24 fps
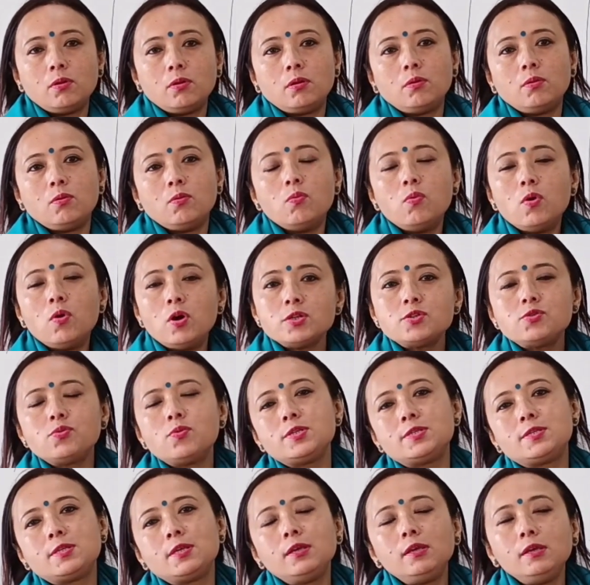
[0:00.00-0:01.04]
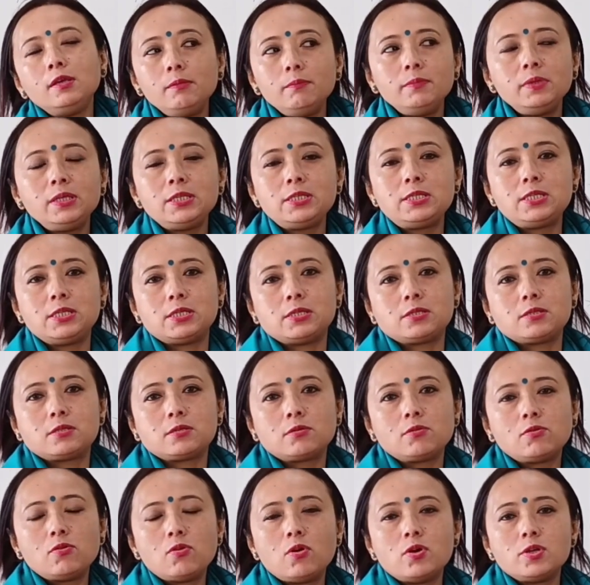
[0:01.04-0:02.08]
what was the immediate
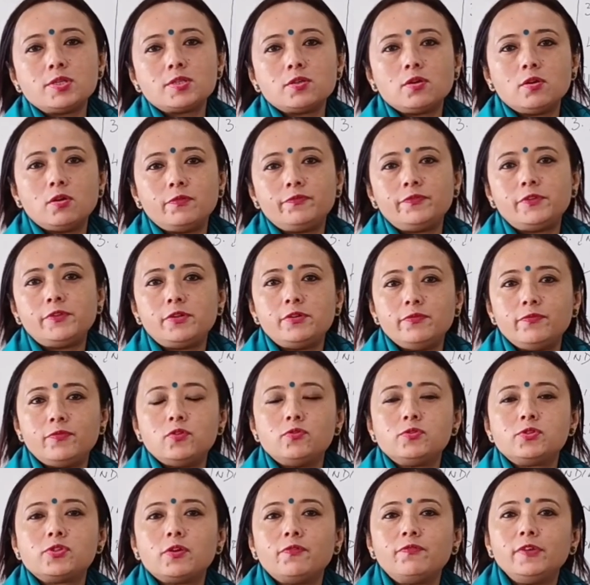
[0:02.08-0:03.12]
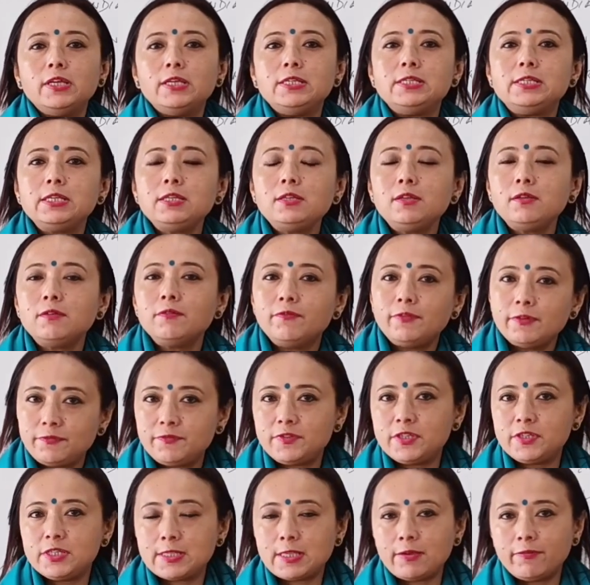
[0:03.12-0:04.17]
cause of the revolt of
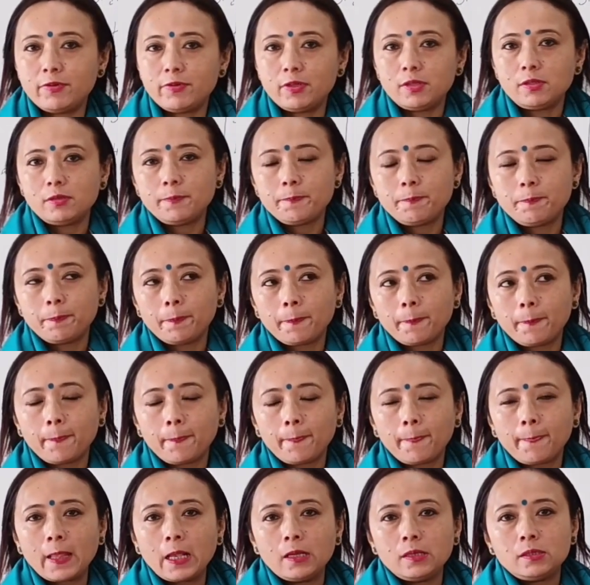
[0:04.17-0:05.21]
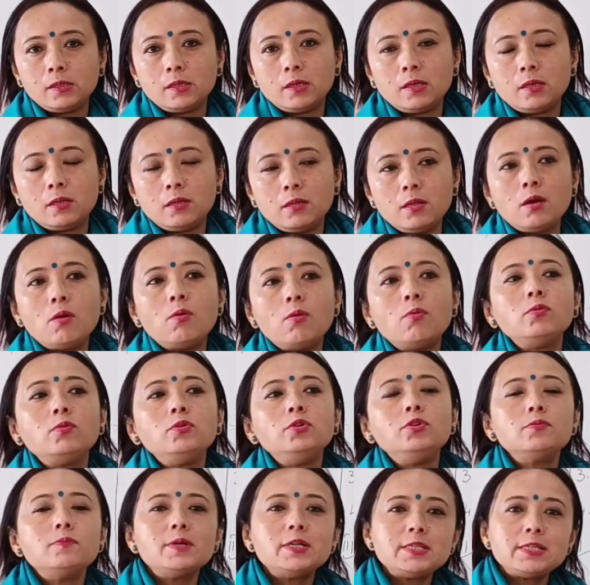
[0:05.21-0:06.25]
1857? Now,
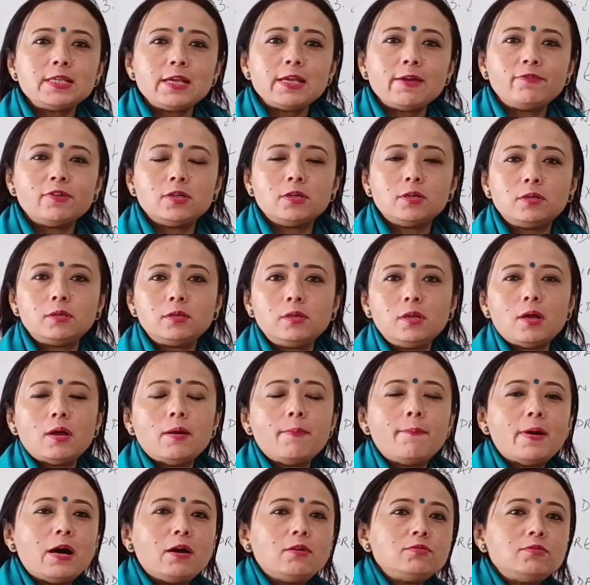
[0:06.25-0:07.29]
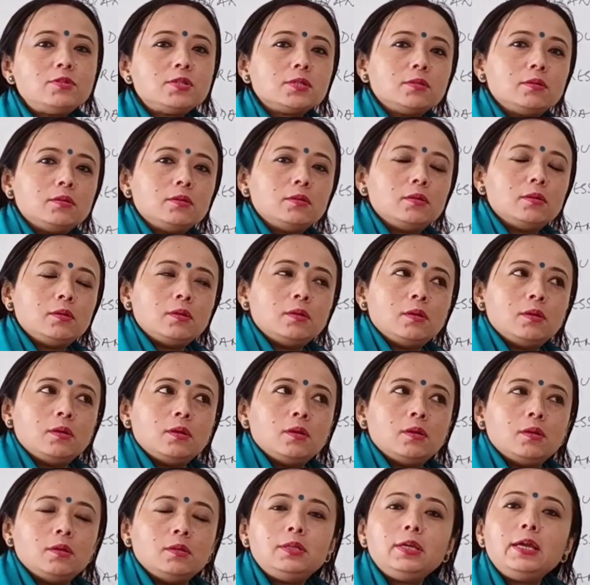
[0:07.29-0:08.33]
you must have heard about
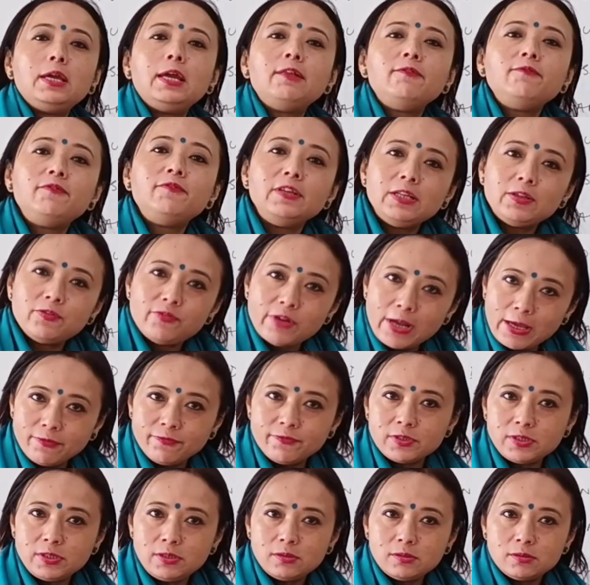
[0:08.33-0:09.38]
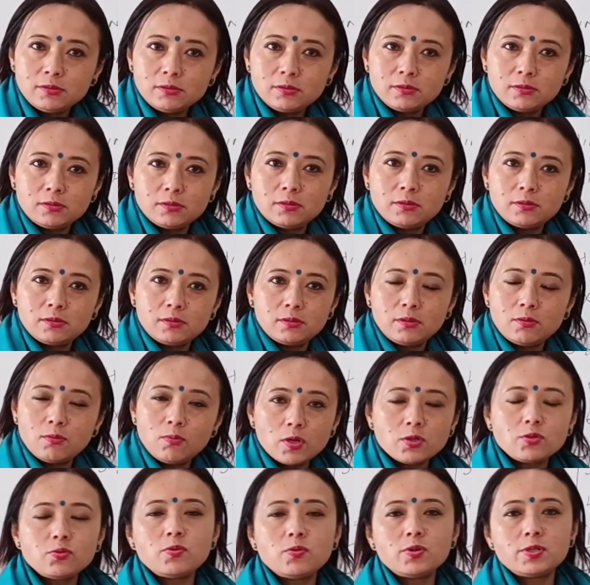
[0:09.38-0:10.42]
the Enfield rifle. Now,
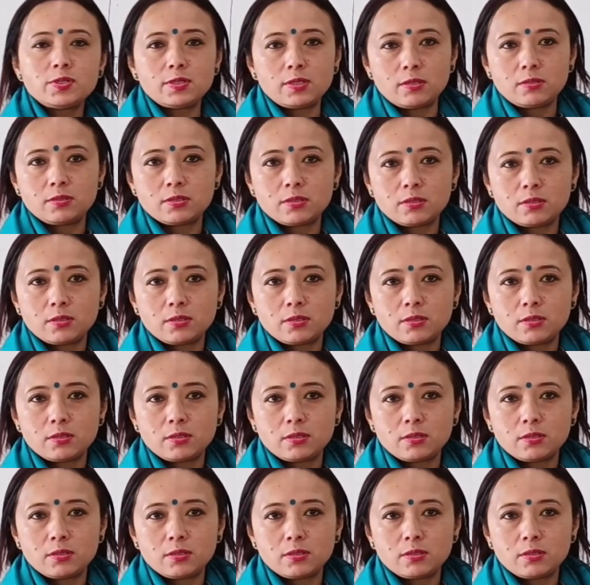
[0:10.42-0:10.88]
what was it?